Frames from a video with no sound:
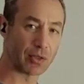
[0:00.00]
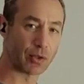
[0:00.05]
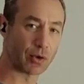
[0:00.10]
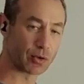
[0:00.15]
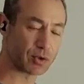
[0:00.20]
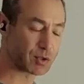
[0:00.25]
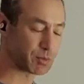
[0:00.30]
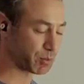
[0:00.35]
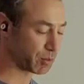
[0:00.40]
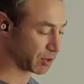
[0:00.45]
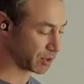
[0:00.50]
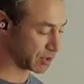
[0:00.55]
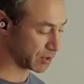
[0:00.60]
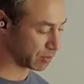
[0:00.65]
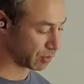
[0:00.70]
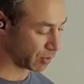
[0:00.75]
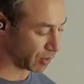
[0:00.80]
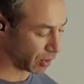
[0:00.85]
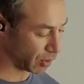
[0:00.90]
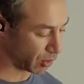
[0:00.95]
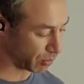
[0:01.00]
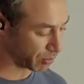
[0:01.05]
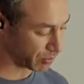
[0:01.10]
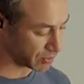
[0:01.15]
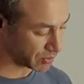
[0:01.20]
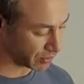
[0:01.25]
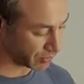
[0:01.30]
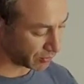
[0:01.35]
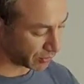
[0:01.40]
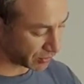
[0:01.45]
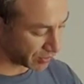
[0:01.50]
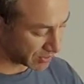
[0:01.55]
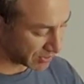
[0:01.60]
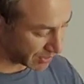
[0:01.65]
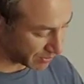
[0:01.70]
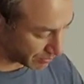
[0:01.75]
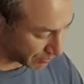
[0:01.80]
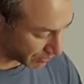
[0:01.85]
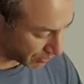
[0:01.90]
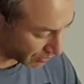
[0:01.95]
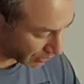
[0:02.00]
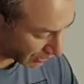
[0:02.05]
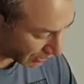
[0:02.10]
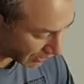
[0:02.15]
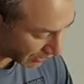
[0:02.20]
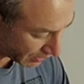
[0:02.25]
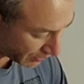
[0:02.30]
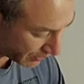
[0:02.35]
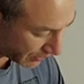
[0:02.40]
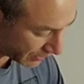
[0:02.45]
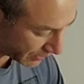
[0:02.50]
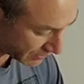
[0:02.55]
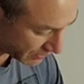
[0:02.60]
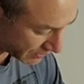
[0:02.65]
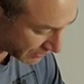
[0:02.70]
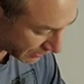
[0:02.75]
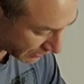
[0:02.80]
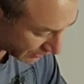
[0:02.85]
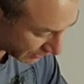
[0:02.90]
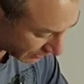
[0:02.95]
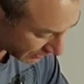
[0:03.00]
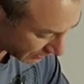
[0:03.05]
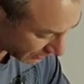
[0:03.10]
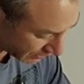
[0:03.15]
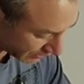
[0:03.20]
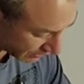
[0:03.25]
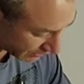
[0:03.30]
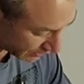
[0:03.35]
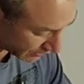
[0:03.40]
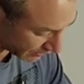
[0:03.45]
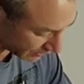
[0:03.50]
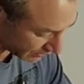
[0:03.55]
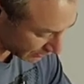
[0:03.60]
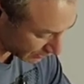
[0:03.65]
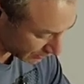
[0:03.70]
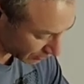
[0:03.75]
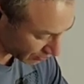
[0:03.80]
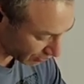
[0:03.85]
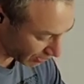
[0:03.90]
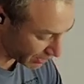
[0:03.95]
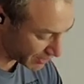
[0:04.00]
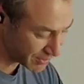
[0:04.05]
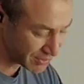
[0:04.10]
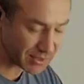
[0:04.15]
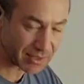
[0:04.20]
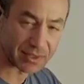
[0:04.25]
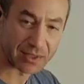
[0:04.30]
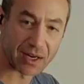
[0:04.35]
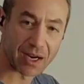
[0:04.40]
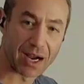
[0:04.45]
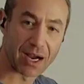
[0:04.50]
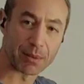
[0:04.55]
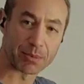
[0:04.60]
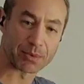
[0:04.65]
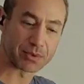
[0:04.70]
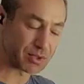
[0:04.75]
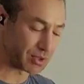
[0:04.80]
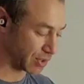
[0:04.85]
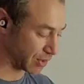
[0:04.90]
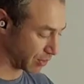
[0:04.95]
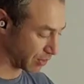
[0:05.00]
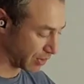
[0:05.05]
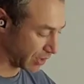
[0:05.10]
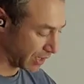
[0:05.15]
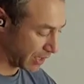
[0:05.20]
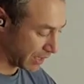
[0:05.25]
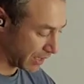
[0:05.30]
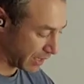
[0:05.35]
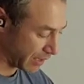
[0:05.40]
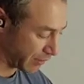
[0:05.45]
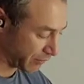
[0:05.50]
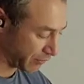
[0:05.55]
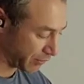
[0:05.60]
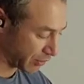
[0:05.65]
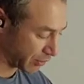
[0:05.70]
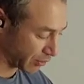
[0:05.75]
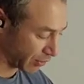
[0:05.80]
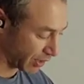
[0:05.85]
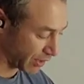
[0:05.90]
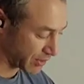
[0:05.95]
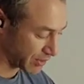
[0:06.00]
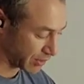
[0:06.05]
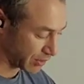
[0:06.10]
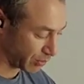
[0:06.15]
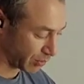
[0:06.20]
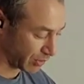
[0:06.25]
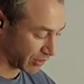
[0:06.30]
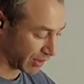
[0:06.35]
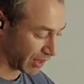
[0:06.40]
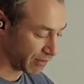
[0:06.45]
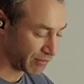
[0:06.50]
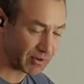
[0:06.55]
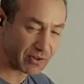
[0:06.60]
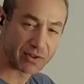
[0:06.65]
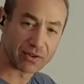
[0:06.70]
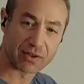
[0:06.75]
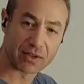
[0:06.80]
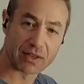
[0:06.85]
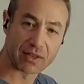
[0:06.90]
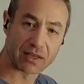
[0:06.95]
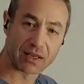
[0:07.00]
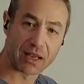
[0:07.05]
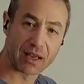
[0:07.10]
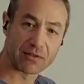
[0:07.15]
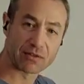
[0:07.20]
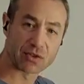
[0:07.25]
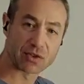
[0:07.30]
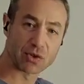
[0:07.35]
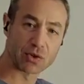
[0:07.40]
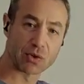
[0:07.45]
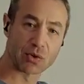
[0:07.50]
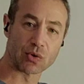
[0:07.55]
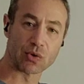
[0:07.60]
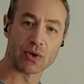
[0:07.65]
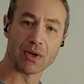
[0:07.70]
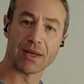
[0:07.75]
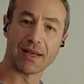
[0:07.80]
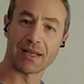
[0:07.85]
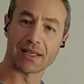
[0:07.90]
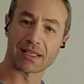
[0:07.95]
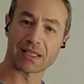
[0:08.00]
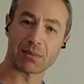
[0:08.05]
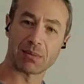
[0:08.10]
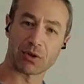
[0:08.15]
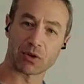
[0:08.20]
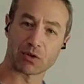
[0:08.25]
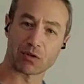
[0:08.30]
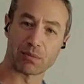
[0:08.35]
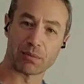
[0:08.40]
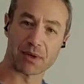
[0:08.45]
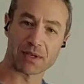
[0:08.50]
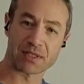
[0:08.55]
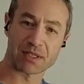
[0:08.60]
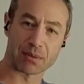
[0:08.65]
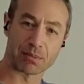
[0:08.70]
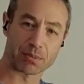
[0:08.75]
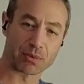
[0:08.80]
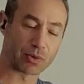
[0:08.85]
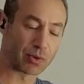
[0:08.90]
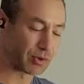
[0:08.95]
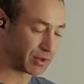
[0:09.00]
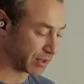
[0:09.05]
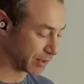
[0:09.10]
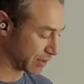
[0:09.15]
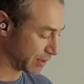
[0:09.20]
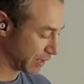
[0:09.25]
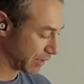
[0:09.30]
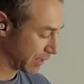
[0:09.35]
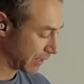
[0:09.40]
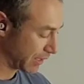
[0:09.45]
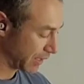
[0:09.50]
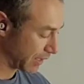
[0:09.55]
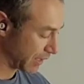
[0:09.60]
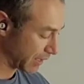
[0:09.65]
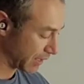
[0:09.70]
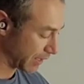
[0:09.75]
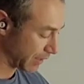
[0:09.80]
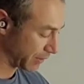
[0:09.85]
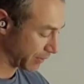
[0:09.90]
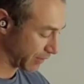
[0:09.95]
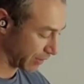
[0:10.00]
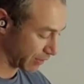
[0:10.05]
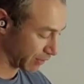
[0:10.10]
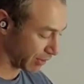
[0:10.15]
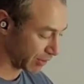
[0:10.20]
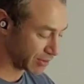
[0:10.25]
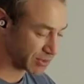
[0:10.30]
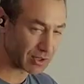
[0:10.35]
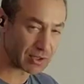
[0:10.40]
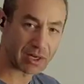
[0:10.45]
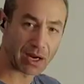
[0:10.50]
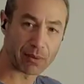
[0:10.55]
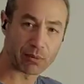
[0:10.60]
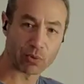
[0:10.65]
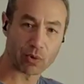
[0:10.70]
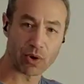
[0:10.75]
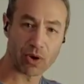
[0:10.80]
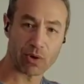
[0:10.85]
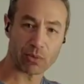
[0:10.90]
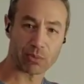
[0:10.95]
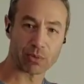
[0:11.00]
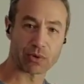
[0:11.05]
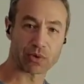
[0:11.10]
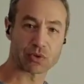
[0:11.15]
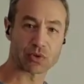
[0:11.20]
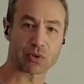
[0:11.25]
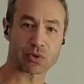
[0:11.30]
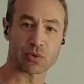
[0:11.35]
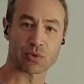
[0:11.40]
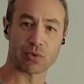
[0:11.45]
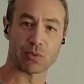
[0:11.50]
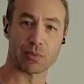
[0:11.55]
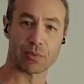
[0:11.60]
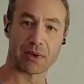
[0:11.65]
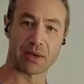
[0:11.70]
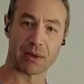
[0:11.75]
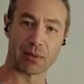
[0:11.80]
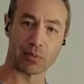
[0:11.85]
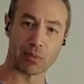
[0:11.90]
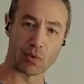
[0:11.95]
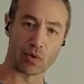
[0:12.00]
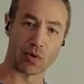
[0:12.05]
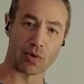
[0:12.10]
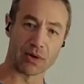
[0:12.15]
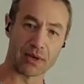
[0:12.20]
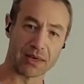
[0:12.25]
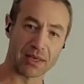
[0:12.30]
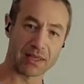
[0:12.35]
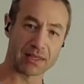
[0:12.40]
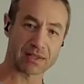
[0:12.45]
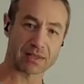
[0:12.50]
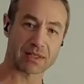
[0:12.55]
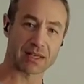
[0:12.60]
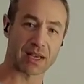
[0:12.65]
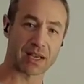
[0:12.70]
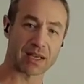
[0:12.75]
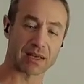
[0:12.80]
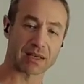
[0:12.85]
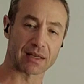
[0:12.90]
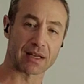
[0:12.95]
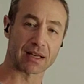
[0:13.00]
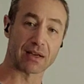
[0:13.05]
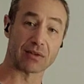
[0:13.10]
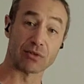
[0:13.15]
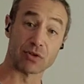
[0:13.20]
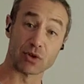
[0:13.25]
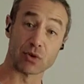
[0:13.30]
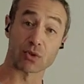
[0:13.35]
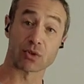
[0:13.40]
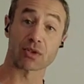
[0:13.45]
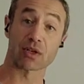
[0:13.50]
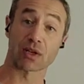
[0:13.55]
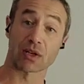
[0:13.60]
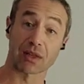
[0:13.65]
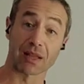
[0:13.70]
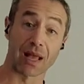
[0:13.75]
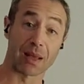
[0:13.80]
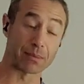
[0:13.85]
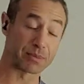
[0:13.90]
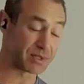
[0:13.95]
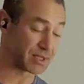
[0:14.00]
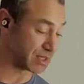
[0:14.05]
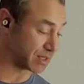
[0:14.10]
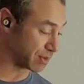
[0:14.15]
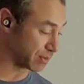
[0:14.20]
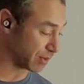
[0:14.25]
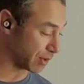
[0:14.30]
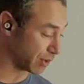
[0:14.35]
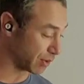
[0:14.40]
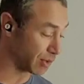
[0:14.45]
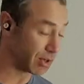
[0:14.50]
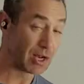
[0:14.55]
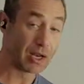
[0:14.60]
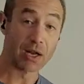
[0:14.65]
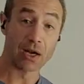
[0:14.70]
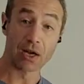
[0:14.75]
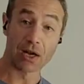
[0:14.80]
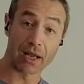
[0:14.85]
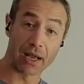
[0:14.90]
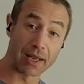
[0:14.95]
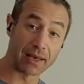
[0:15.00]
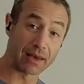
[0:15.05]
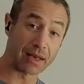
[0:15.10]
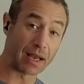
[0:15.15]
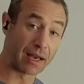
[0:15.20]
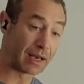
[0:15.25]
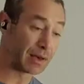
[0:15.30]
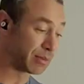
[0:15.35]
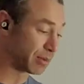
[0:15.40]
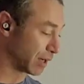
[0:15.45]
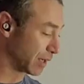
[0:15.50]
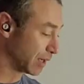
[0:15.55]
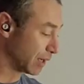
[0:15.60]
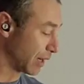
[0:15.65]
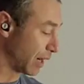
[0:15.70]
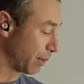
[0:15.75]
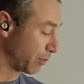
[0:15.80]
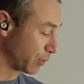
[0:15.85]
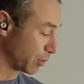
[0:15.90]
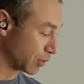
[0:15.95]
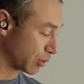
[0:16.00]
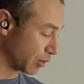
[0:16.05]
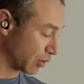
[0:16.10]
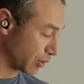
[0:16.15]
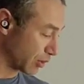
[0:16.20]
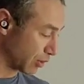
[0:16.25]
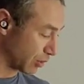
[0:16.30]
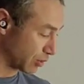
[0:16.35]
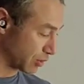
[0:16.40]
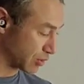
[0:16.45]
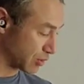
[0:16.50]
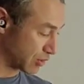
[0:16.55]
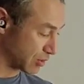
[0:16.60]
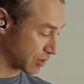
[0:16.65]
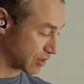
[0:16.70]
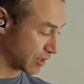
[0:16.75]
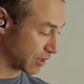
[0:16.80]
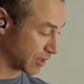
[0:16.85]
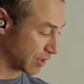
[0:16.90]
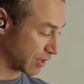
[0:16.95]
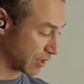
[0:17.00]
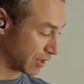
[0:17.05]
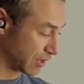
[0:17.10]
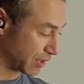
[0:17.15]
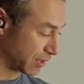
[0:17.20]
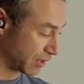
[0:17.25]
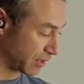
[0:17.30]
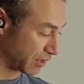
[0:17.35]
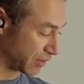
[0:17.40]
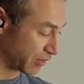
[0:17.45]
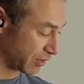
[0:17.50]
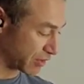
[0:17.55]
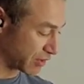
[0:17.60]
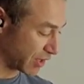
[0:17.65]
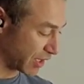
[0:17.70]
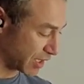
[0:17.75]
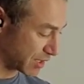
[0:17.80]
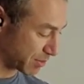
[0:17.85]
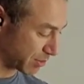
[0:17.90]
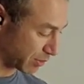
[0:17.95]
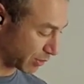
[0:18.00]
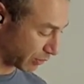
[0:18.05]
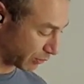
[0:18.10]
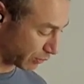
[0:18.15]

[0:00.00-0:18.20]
those products will help you. So for example, there's a grinding cup. So if you grind in with everything that they give to you, it's a bit of messy product. The grinding cup will help you to be more neat and reduce clumps as well. Anyway, I'm not going to go into advertisement